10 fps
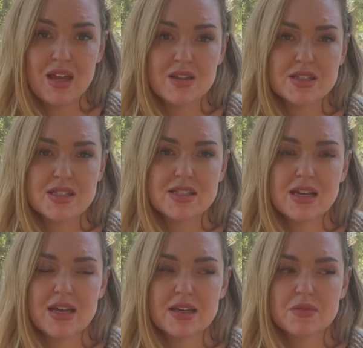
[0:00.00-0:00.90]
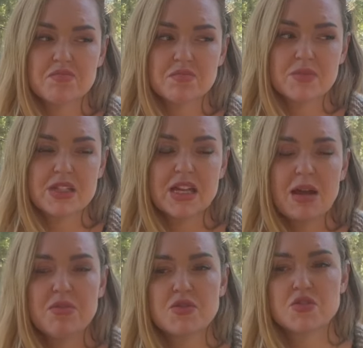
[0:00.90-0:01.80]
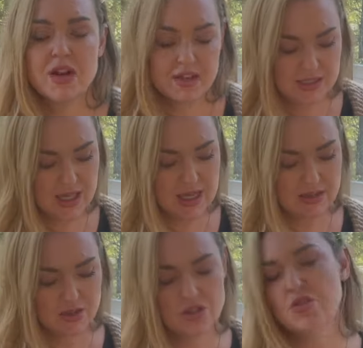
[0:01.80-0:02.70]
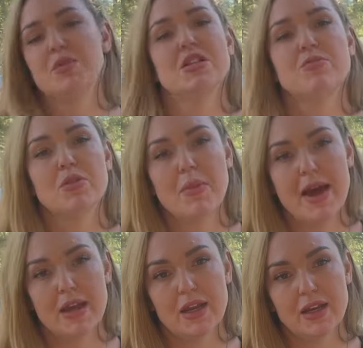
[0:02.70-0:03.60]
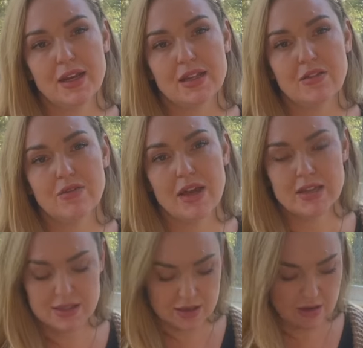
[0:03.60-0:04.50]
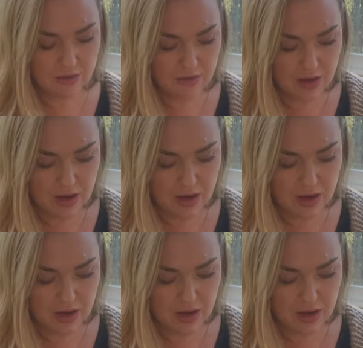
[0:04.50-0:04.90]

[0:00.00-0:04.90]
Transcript: This is like the type of strength it takes to be diplomatic in the face of